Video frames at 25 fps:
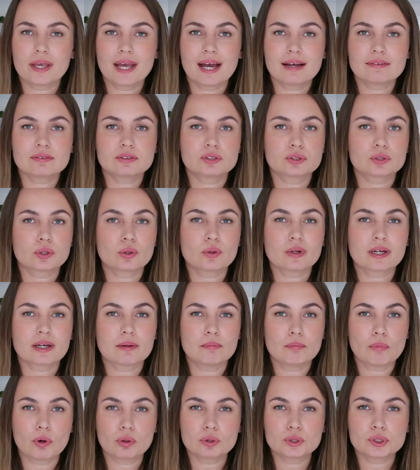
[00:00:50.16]
We have strong
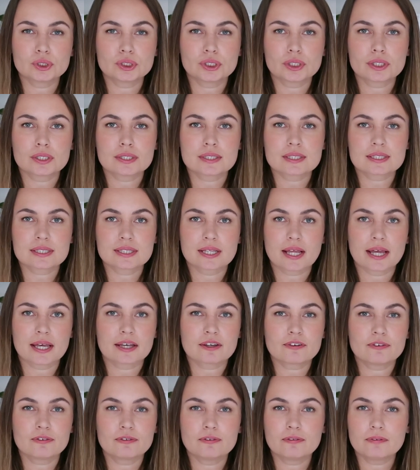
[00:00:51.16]
emotions
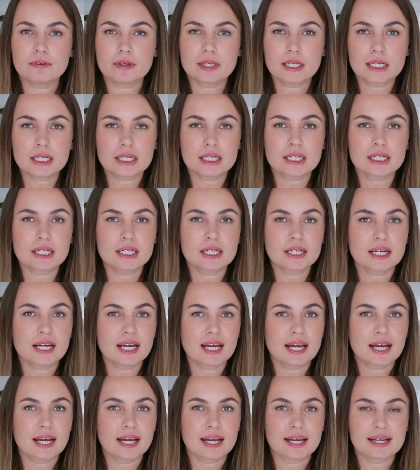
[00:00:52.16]
like fear,
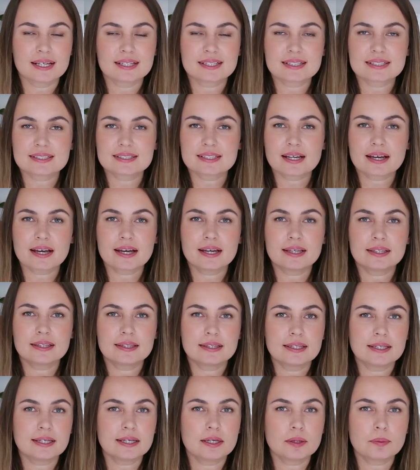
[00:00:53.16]

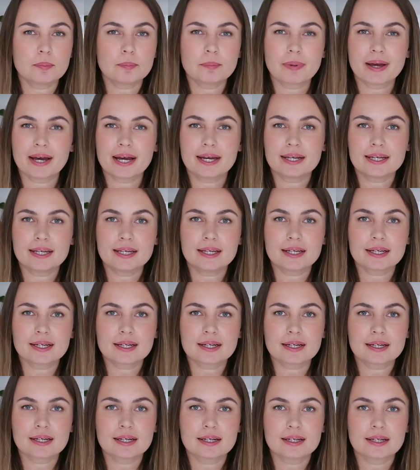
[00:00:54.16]
anxiety,
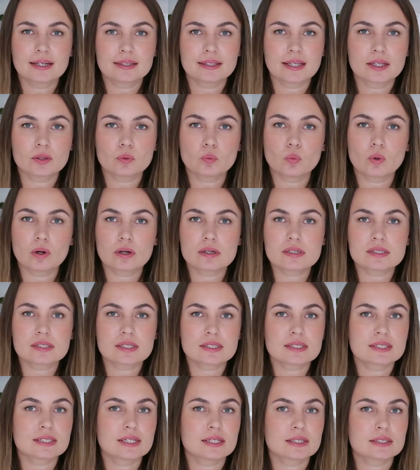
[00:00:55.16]
panic, that warns
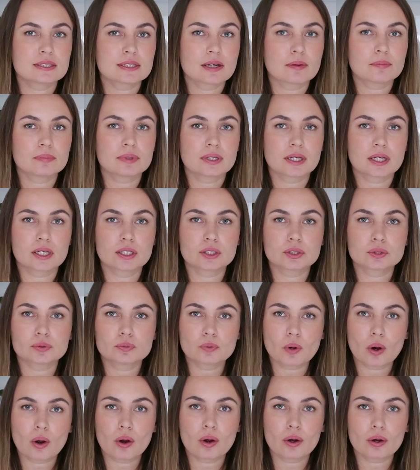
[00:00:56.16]
us that something is
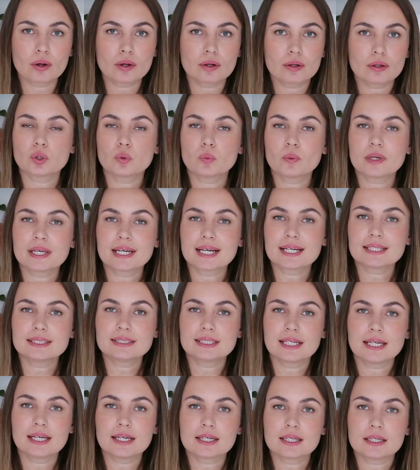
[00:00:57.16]
wrong so we can
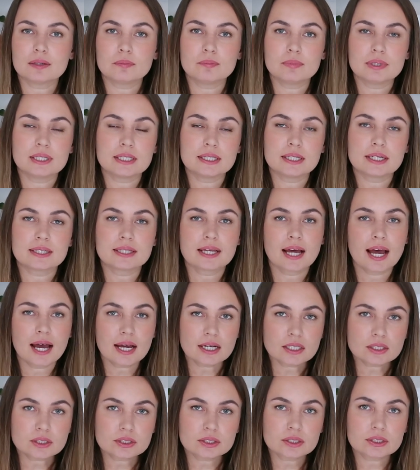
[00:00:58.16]
take immediate
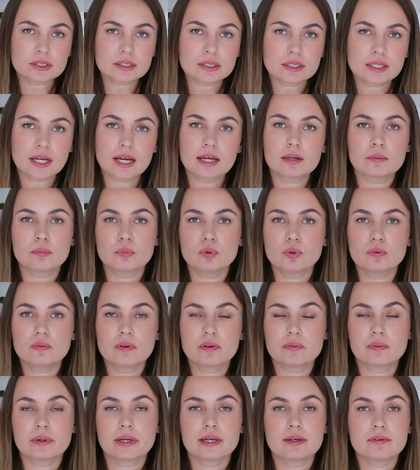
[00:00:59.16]
action and move
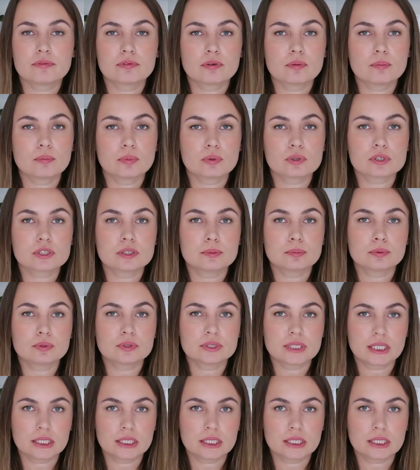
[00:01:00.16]
away from possible